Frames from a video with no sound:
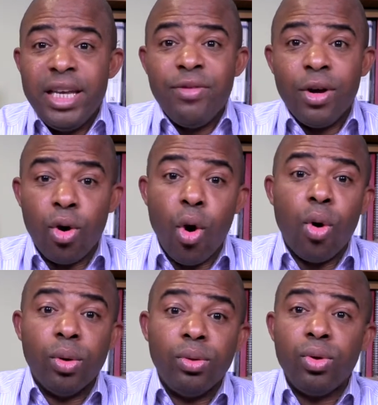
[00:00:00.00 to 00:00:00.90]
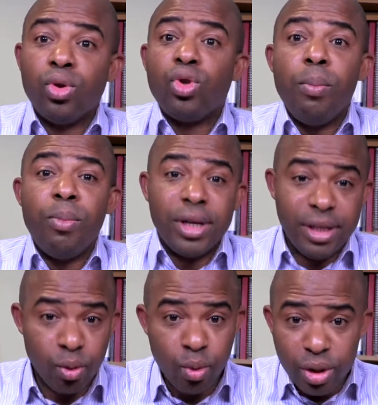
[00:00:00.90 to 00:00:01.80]
give a gun to somebody
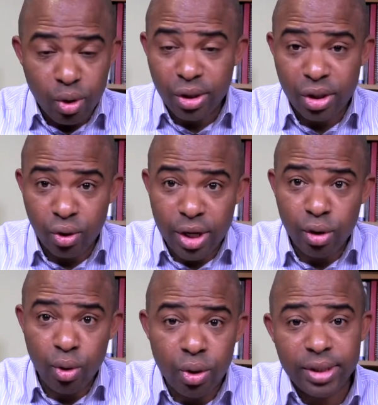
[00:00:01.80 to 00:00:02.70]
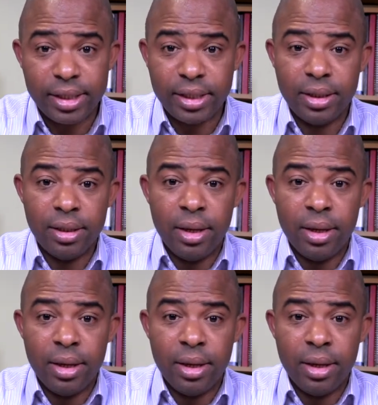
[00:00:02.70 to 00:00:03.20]
who is not trained to use it.